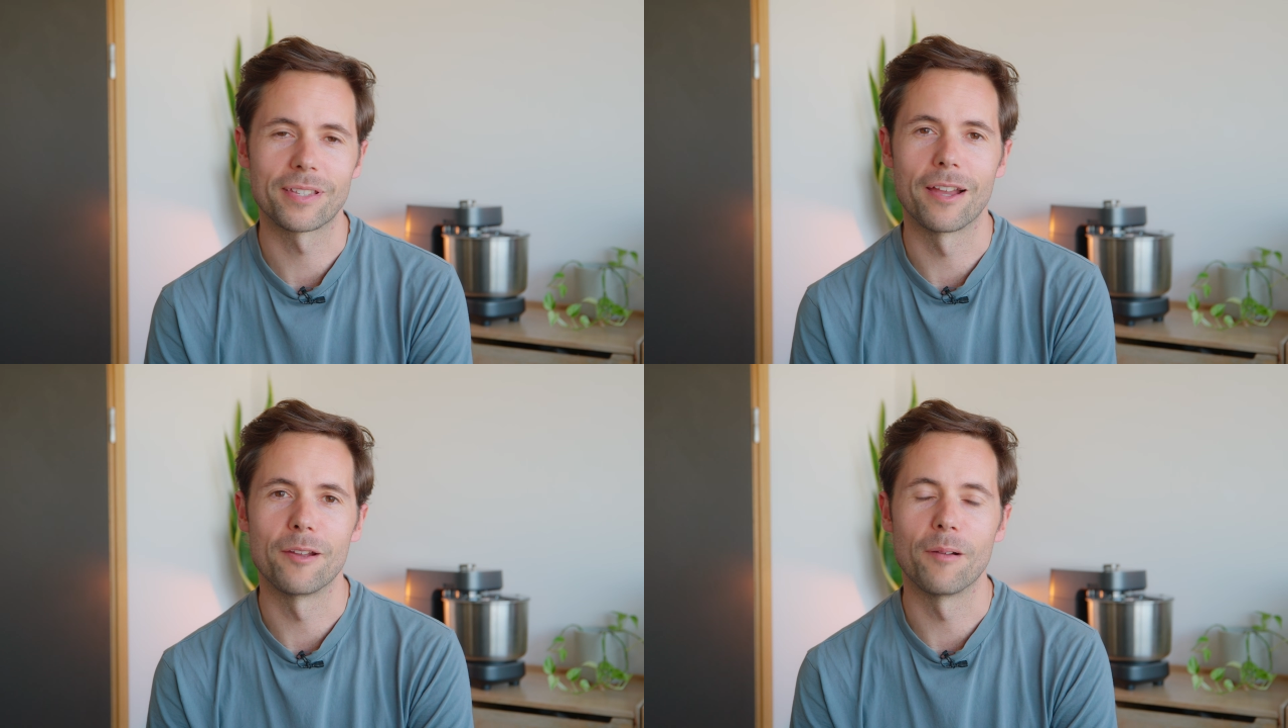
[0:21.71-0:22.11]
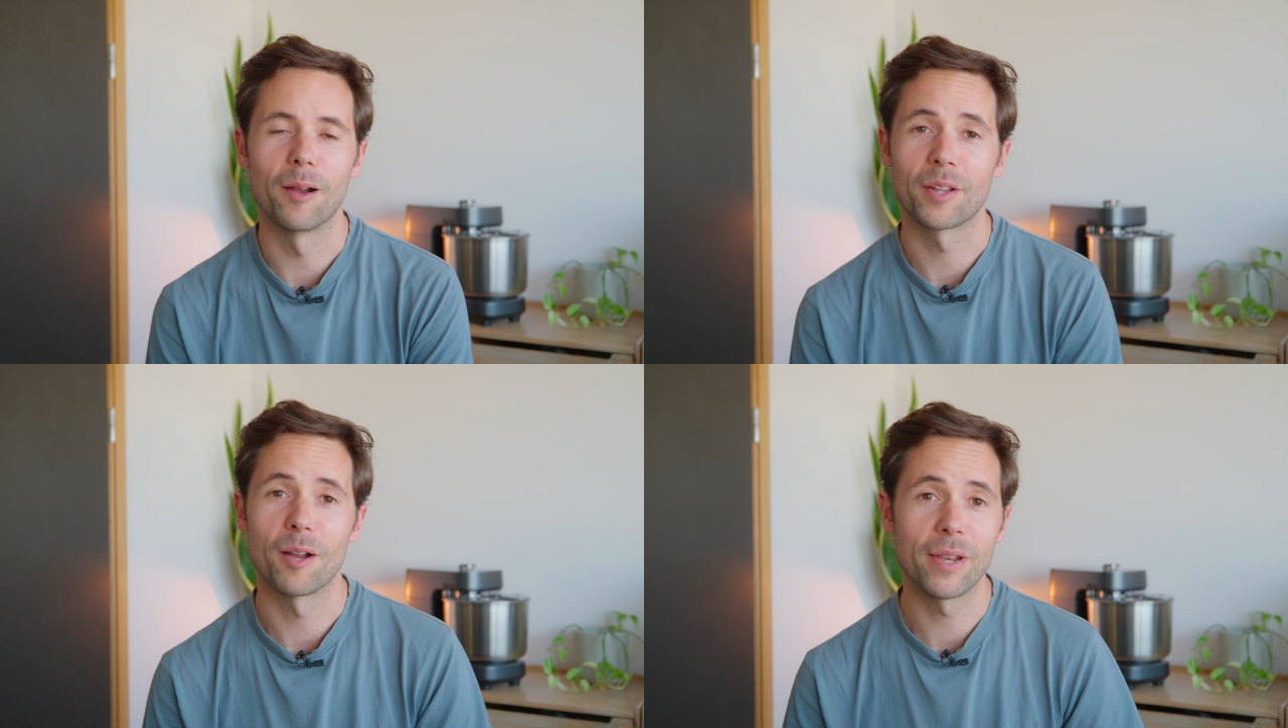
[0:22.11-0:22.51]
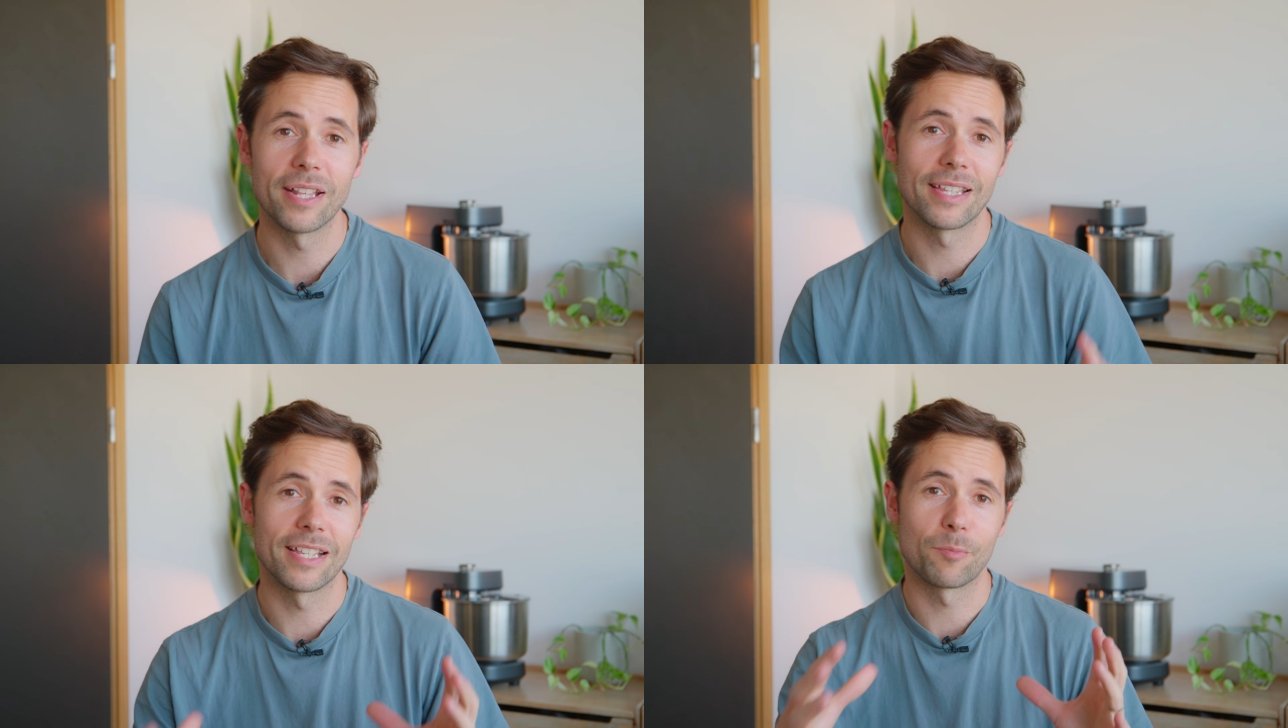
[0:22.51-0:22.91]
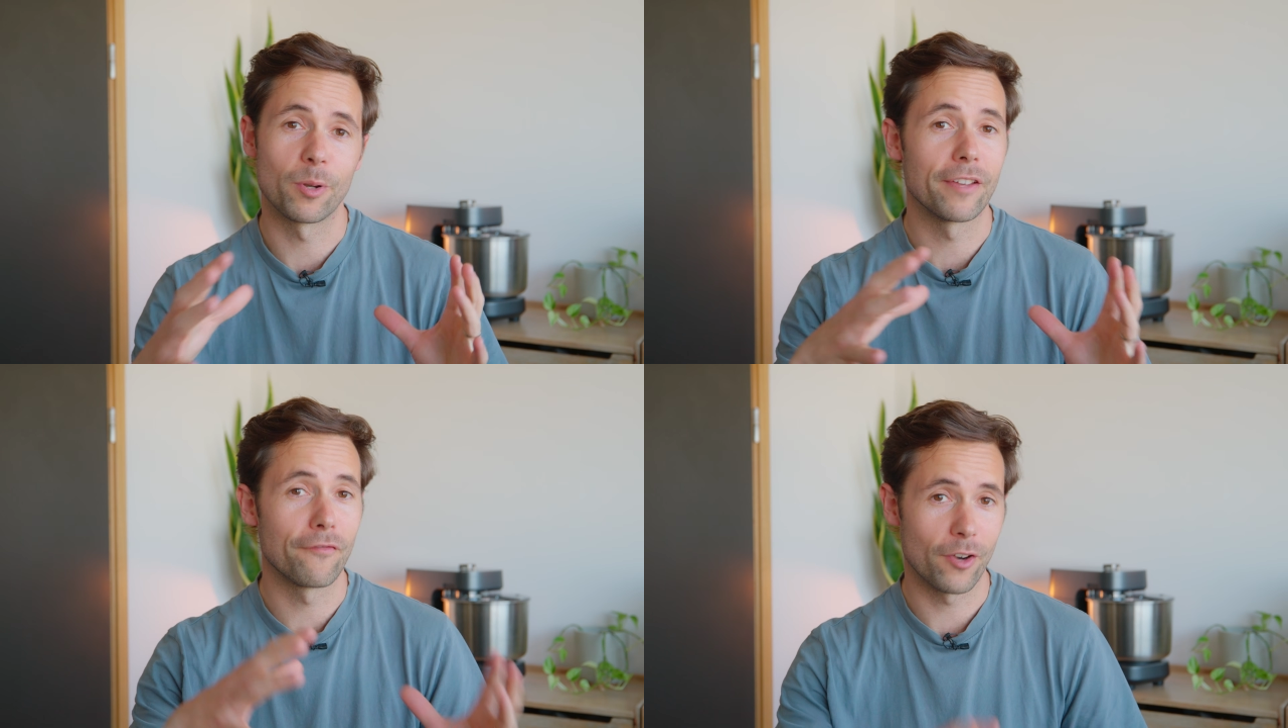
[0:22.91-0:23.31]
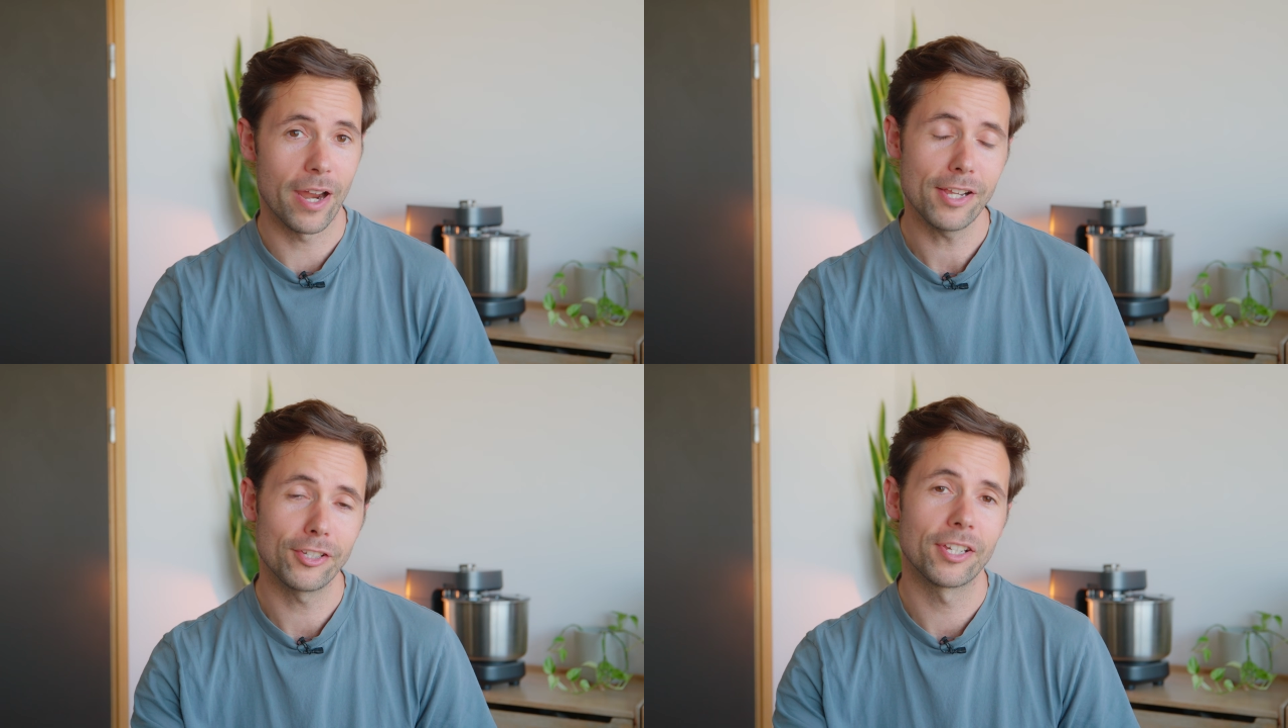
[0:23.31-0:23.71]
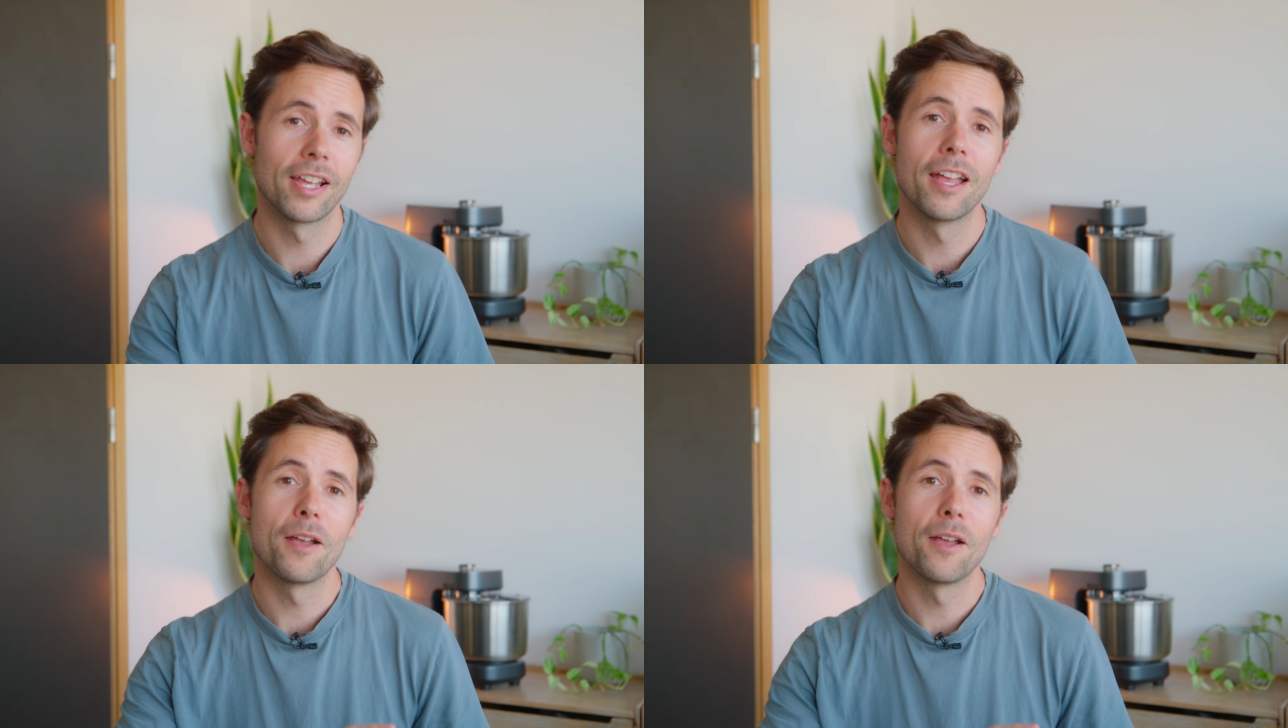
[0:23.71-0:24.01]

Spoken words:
so I'm coming into this pretty fresh,